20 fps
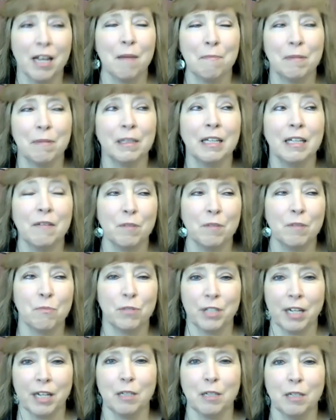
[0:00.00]
I believe in
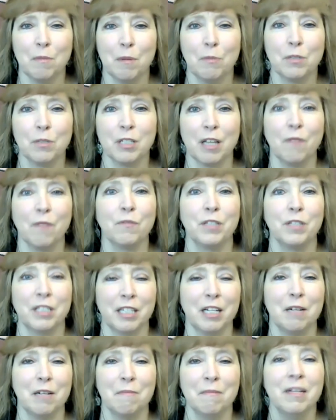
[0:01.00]
protecting people's
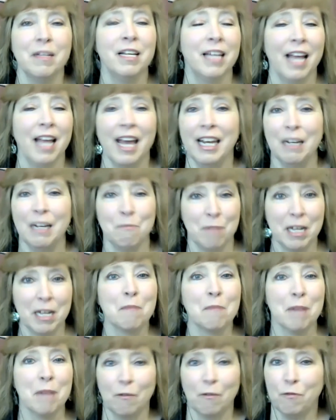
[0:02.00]
self-esteem and it
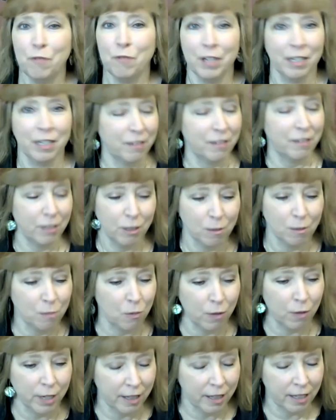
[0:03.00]
being about fit, to your
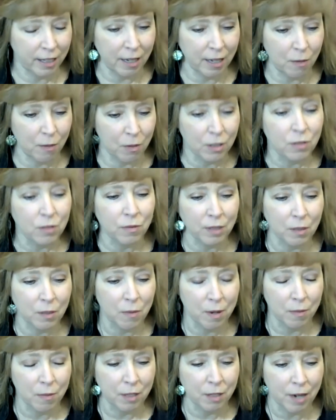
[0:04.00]
point. I think that works really
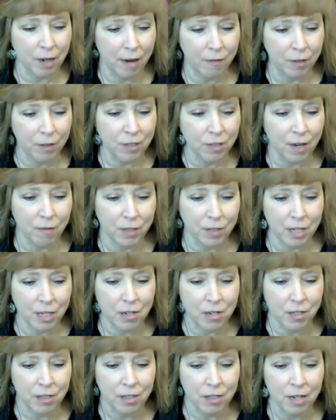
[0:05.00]
well when you're having those
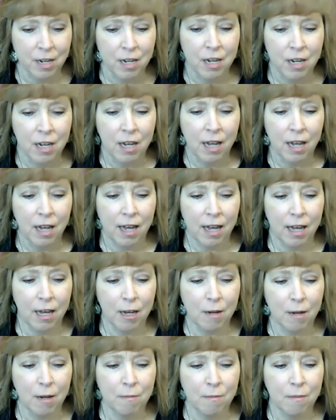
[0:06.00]
conversations.
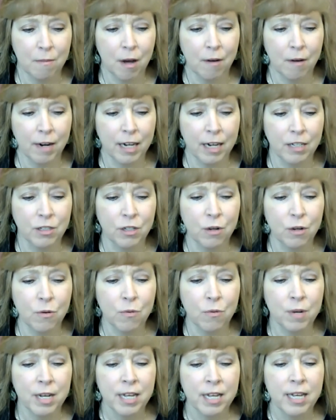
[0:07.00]
All right.
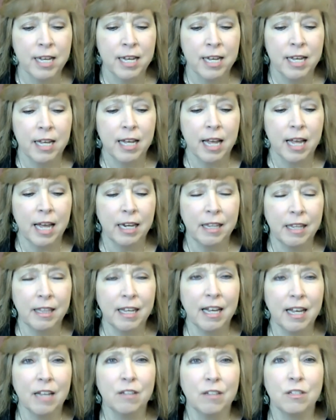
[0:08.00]
So
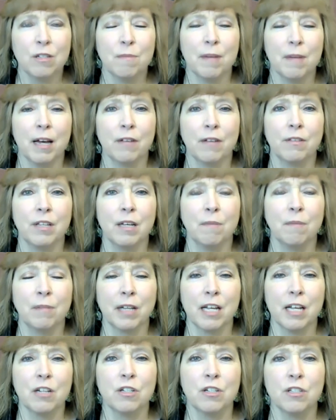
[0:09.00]
anything else about the
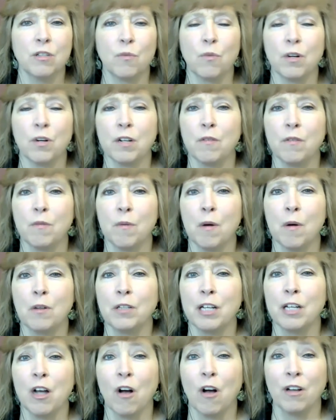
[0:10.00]
implications of working
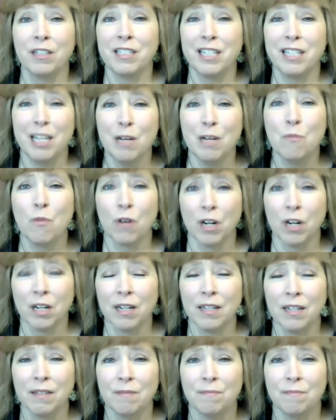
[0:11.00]
remotely on teamwork?